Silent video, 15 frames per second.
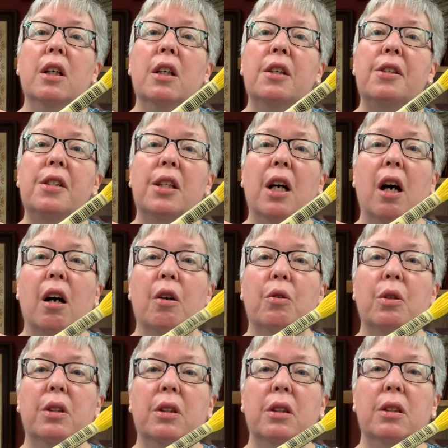
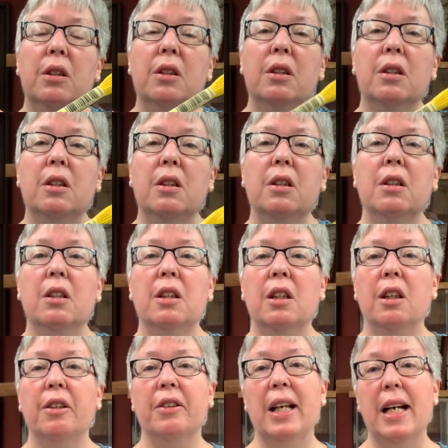So
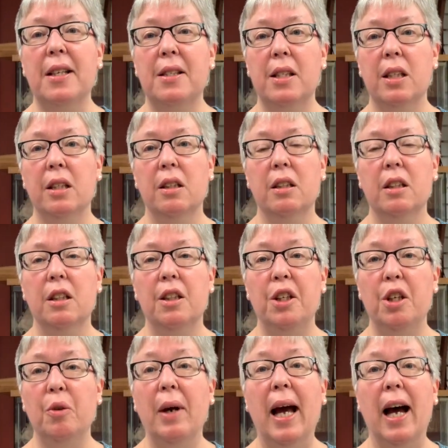unless
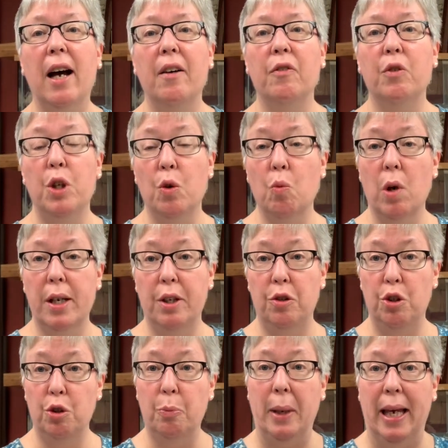you want to
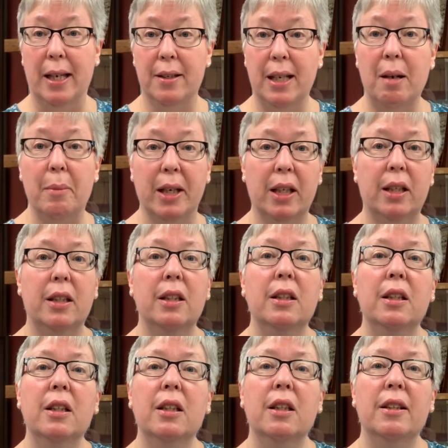do pandemic,
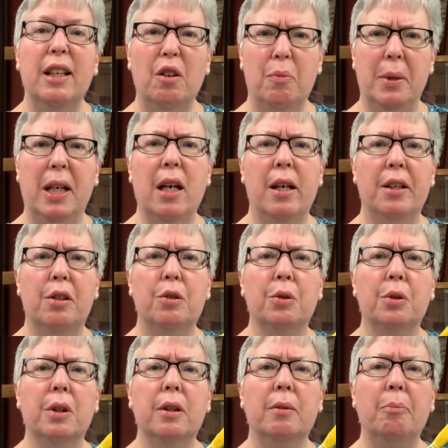that would be kind of
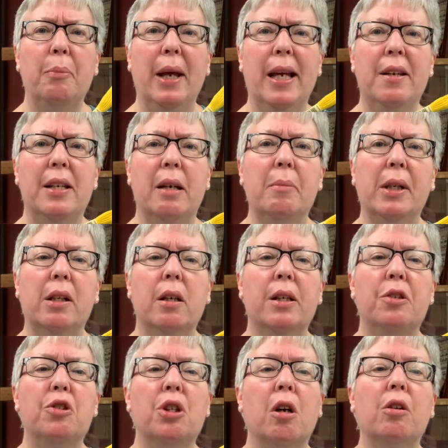cool. Pandemic on a
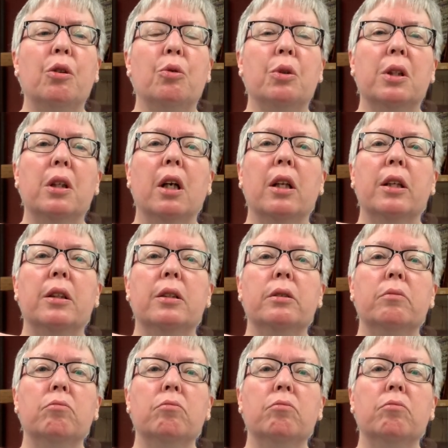charcoal color.